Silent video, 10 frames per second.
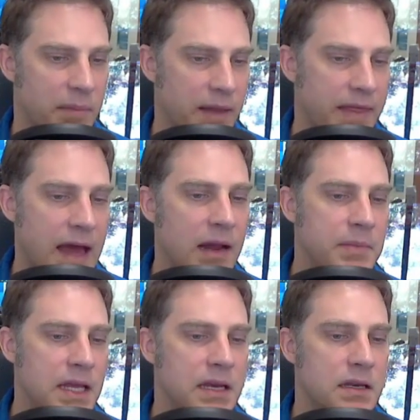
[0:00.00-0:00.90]
And by that,
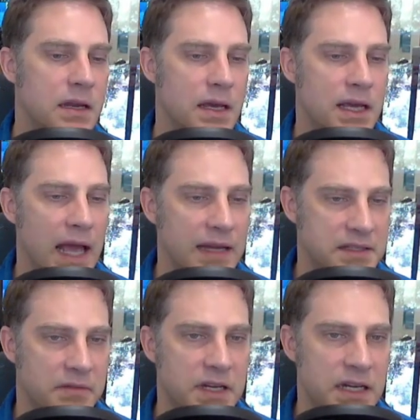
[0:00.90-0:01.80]
I mean
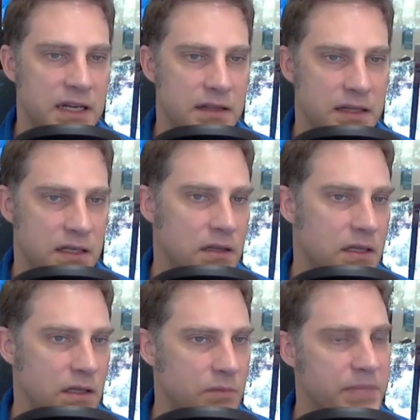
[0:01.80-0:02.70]
activity
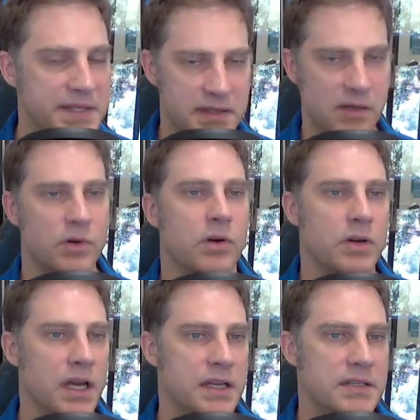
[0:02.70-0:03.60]
the business
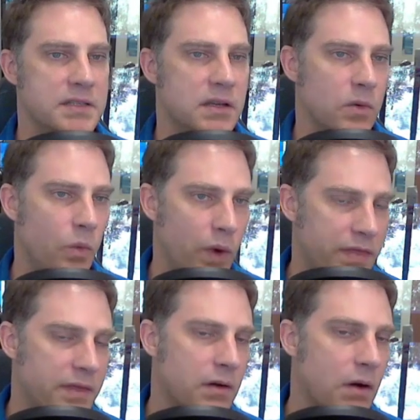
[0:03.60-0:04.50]
owner does
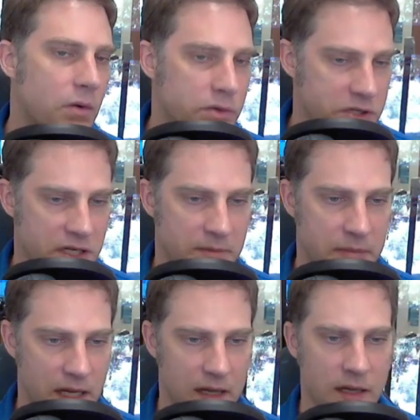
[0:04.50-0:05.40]
with their own
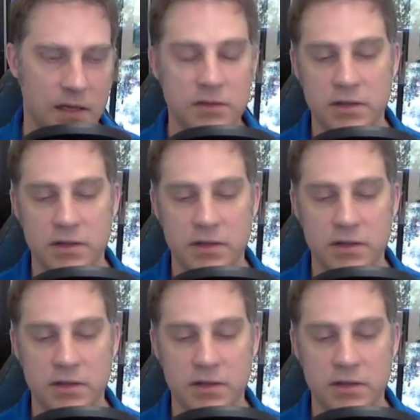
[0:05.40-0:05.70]
GMB.